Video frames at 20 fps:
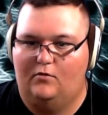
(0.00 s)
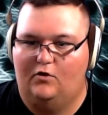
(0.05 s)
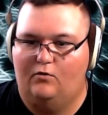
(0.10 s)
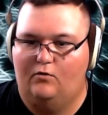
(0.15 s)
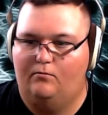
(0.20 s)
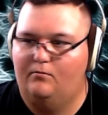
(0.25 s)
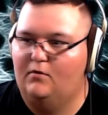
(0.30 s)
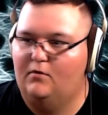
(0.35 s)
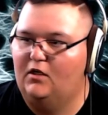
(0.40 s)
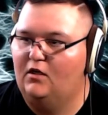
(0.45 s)

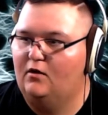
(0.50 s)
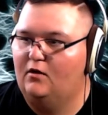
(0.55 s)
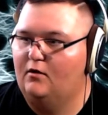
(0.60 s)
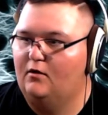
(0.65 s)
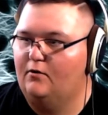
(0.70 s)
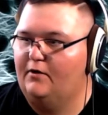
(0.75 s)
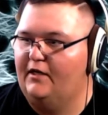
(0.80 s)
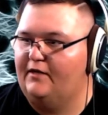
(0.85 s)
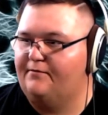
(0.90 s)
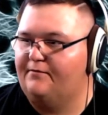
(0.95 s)
Nope.
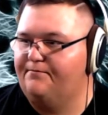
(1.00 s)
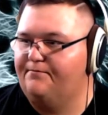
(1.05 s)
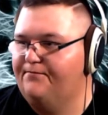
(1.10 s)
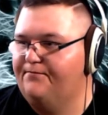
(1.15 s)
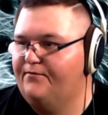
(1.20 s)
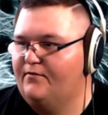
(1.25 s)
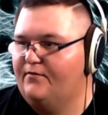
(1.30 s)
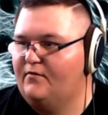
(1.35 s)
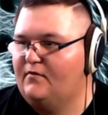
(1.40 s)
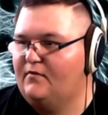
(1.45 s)
Okay.
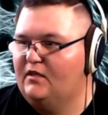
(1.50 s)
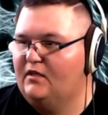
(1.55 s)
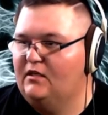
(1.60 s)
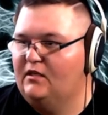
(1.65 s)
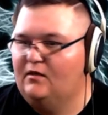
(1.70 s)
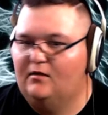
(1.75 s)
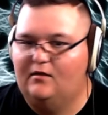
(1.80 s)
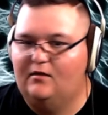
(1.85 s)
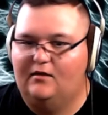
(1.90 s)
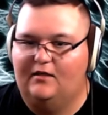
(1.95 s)

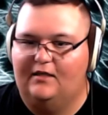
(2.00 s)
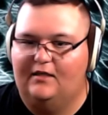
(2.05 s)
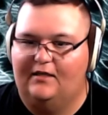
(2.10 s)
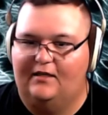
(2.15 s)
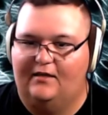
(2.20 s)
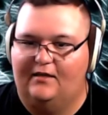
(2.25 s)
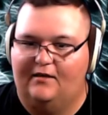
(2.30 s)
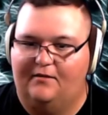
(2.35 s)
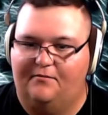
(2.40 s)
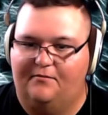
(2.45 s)

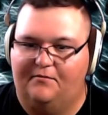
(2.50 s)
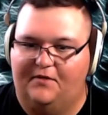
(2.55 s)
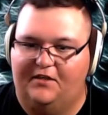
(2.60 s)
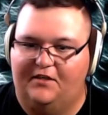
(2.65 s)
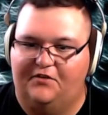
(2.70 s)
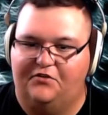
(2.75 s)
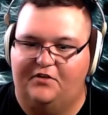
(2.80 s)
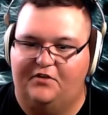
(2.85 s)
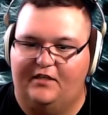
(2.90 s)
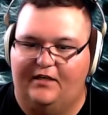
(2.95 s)

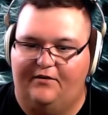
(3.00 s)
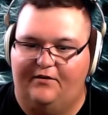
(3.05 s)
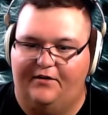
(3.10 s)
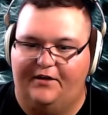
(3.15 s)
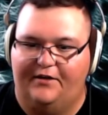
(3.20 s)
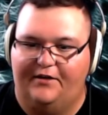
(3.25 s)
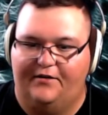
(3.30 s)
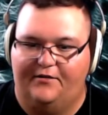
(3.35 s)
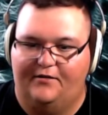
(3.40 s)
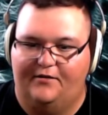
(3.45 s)
You see down
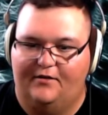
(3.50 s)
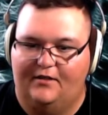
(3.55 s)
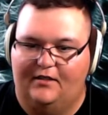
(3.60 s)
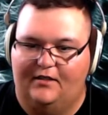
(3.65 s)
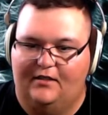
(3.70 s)
here,